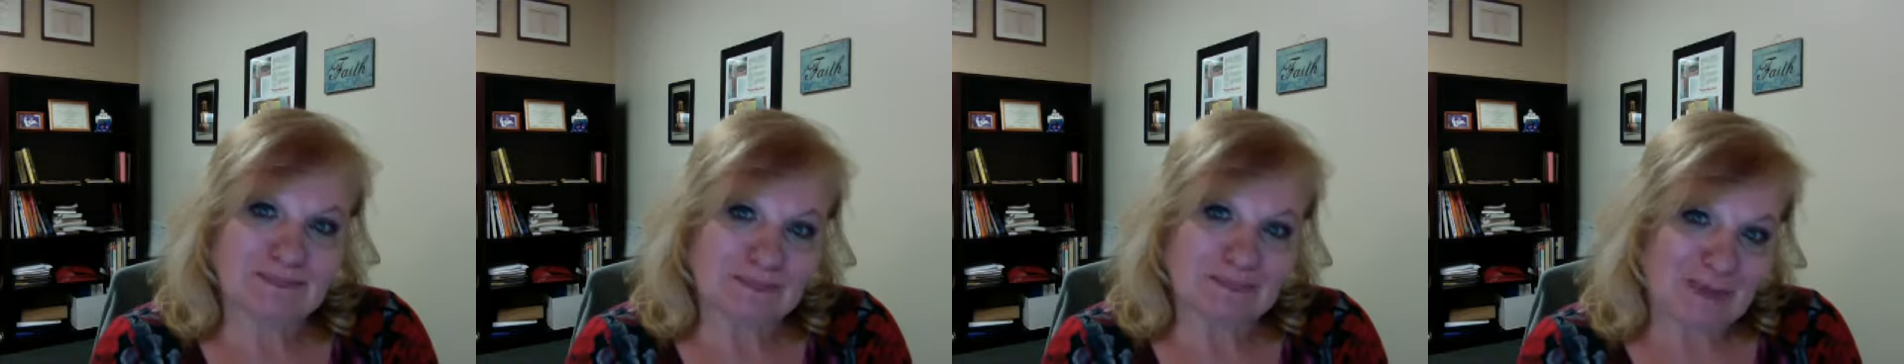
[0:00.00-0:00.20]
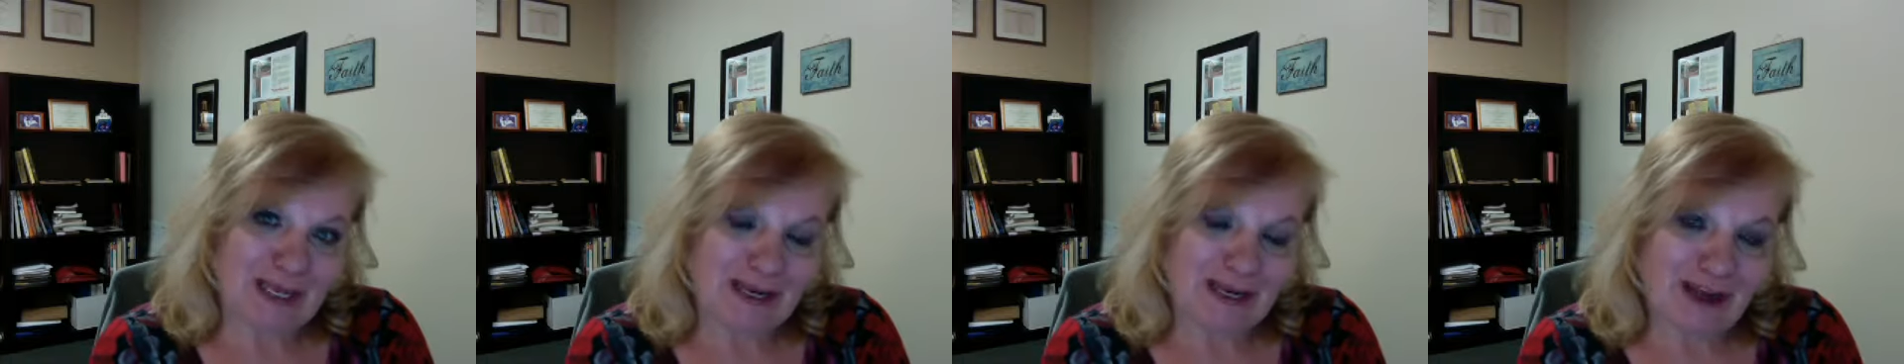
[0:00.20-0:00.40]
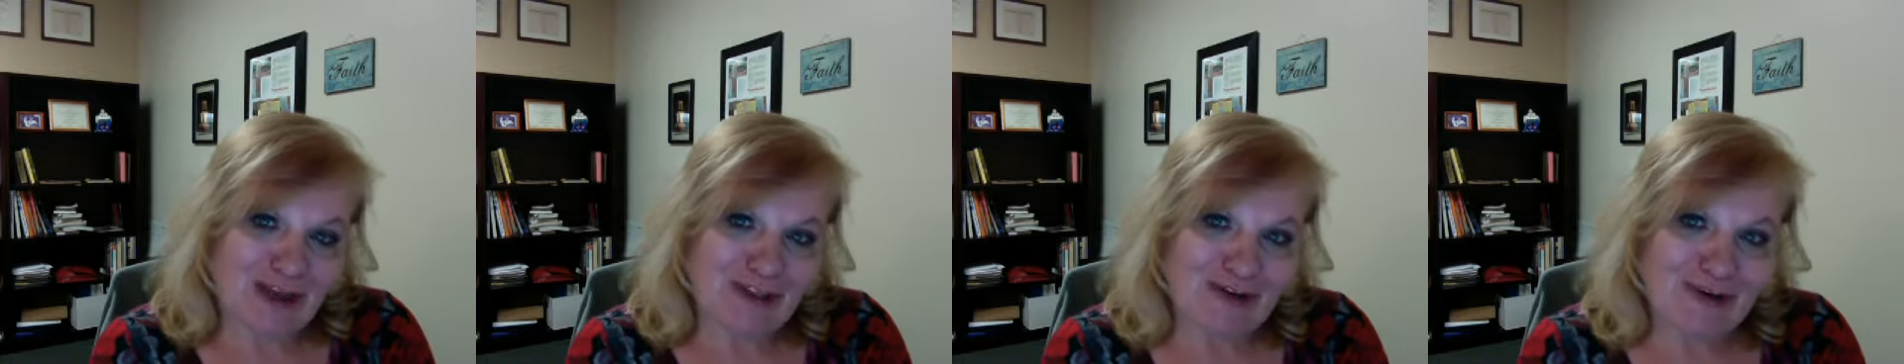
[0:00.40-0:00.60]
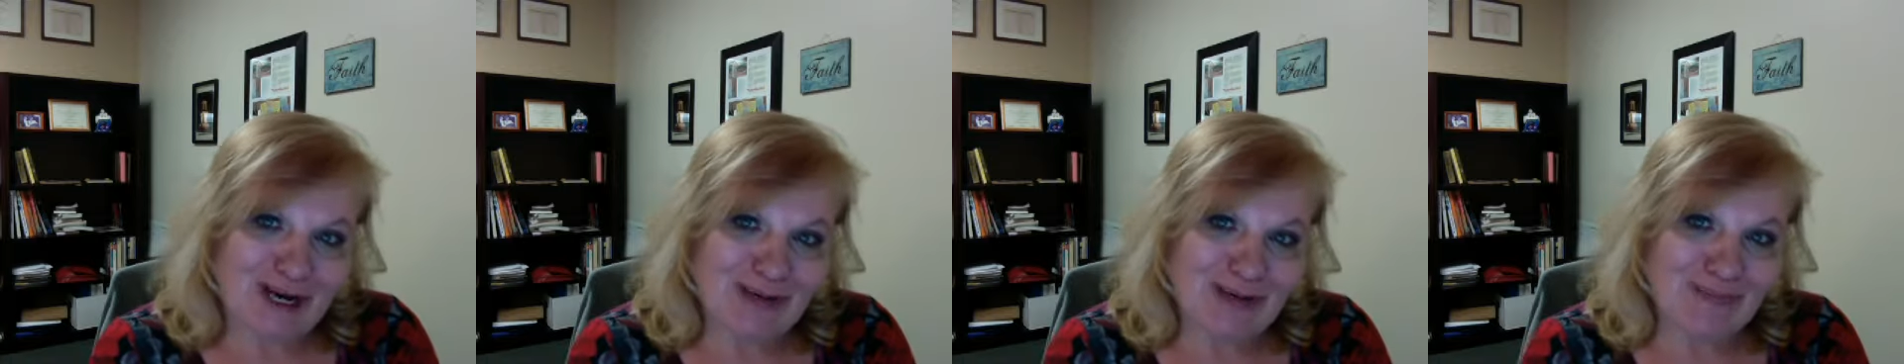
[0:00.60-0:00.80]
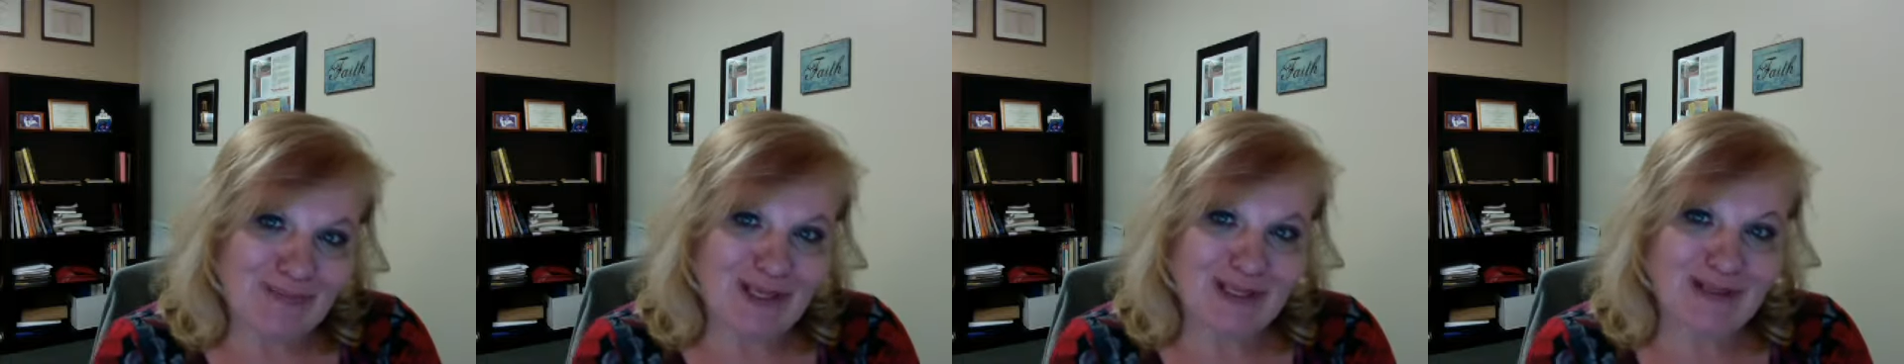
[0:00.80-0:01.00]
another
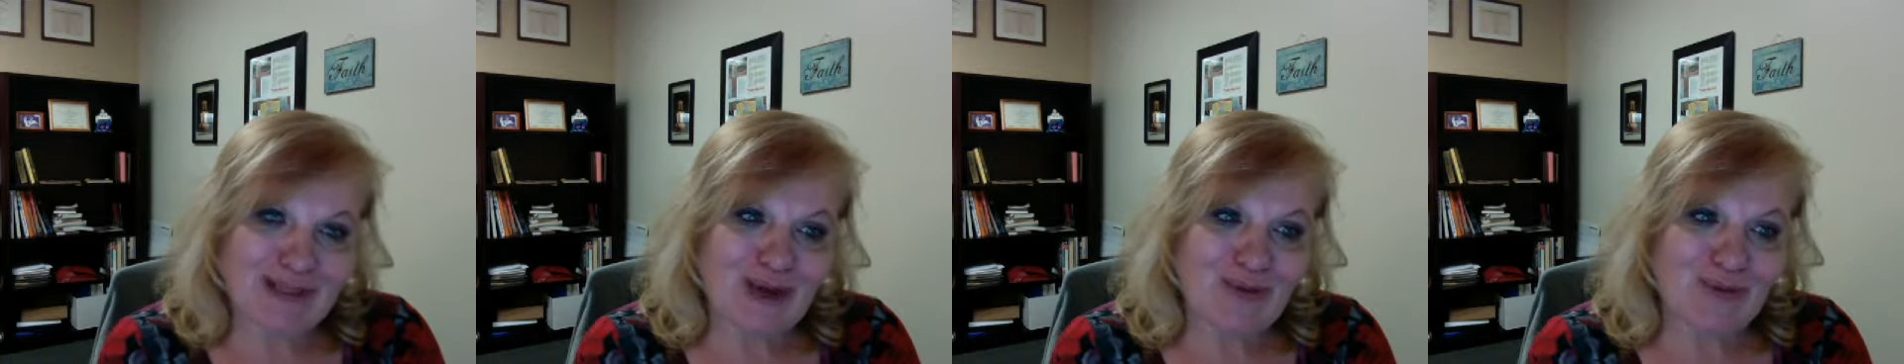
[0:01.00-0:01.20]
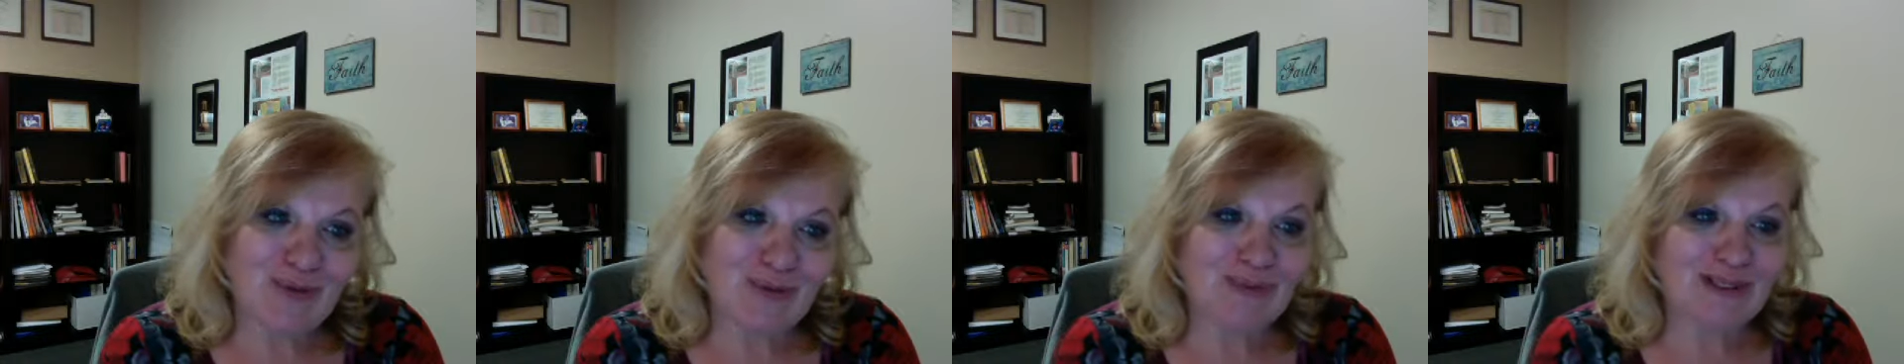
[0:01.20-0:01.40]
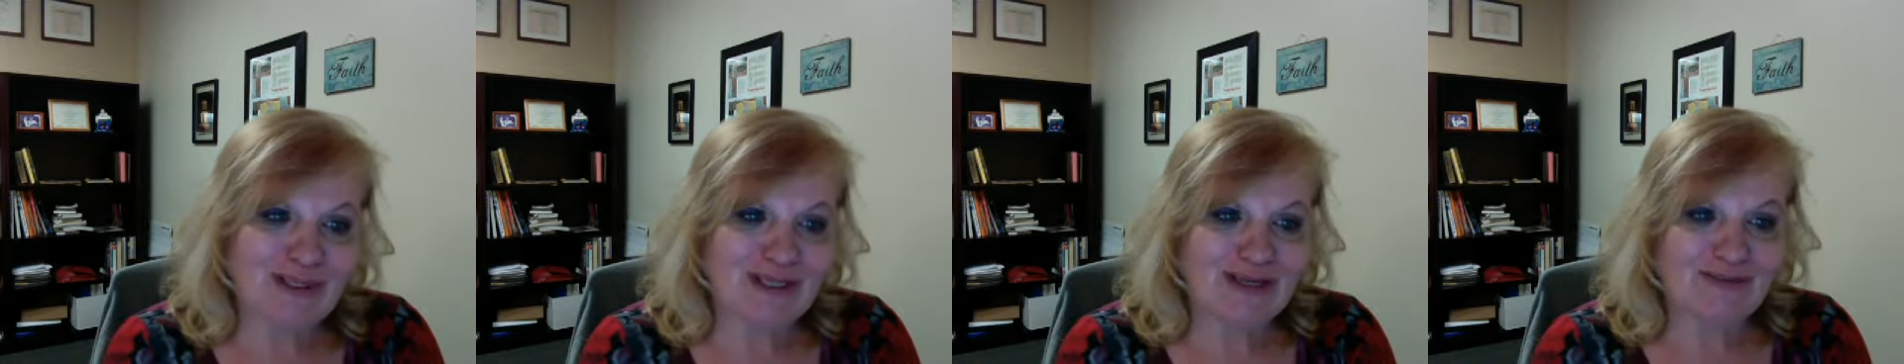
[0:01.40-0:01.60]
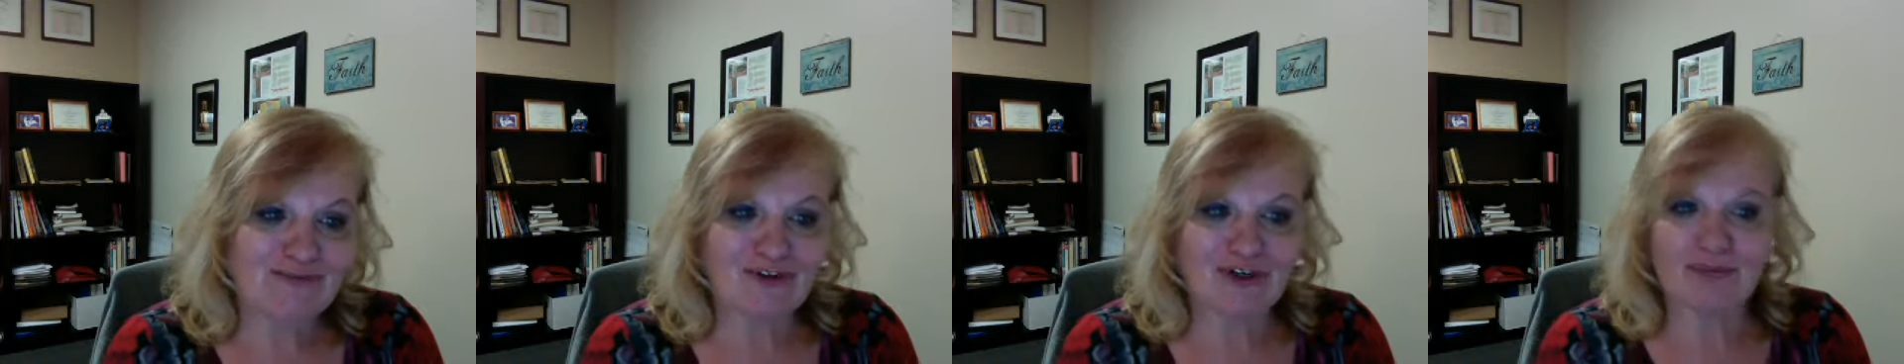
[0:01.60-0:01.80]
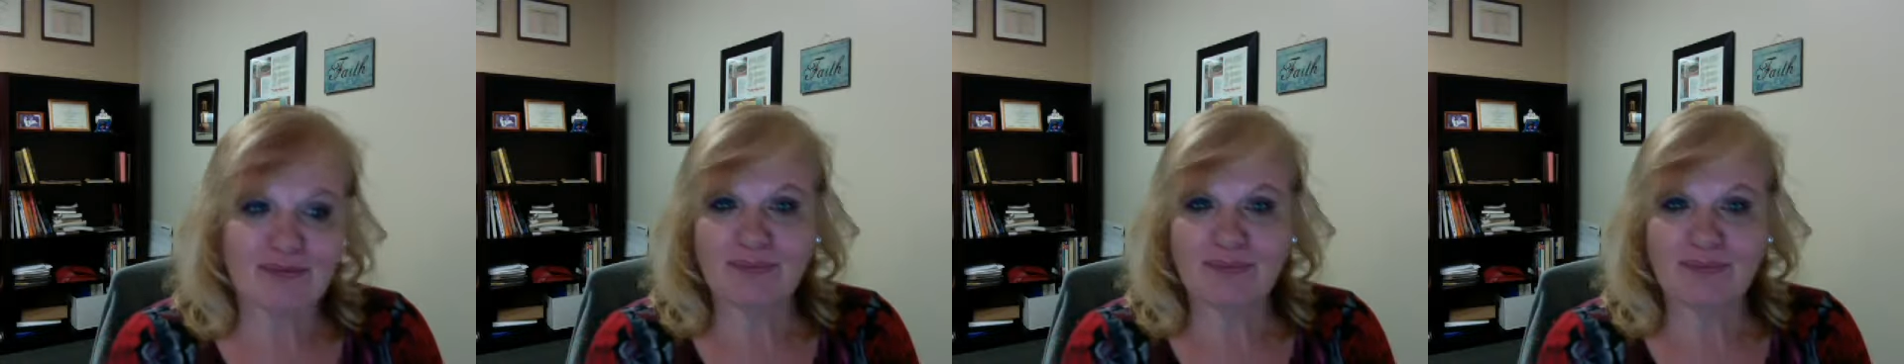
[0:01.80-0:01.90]
item like that would be the inverted